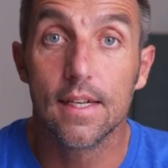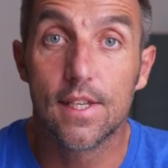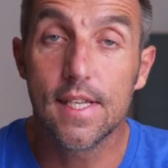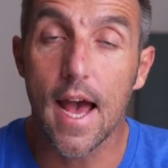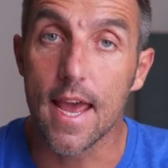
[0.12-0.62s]

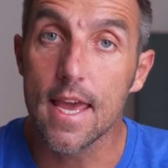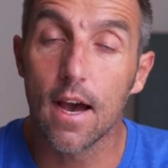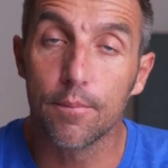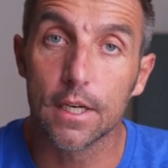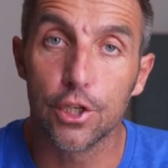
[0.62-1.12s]
Today,
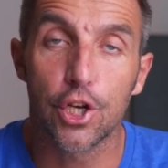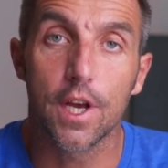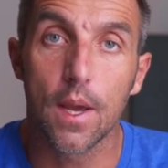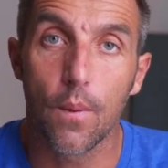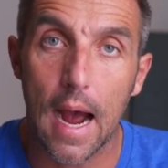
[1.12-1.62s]
I'm going to show
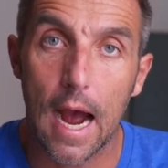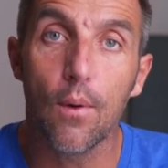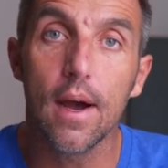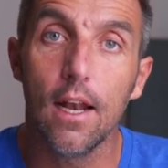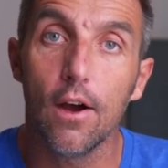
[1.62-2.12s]
you
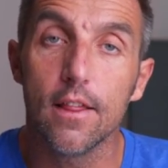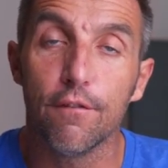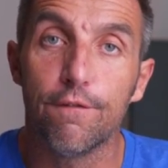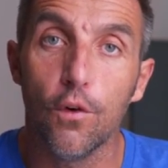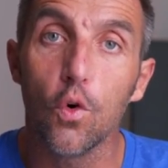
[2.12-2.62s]
how I light the
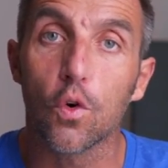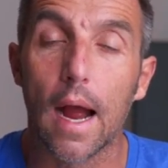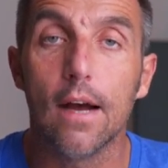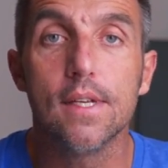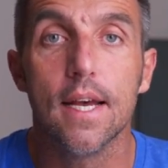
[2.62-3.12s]

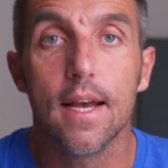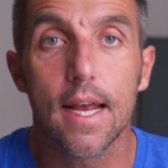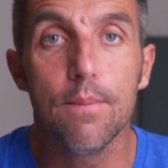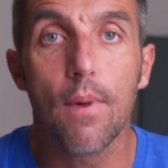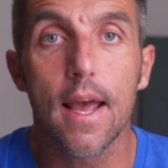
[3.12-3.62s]
foreground
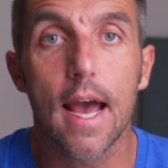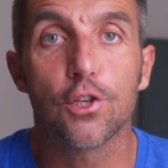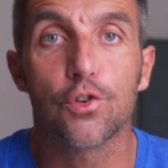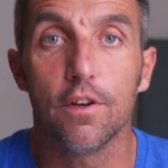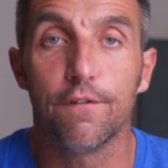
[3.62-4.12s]
in my
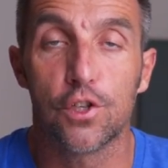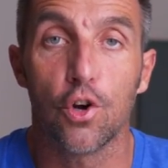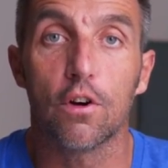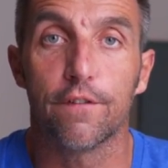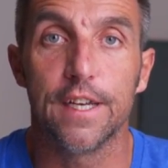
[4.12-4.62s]

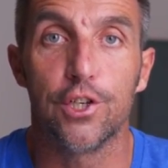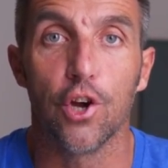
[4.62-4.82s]
astrophotography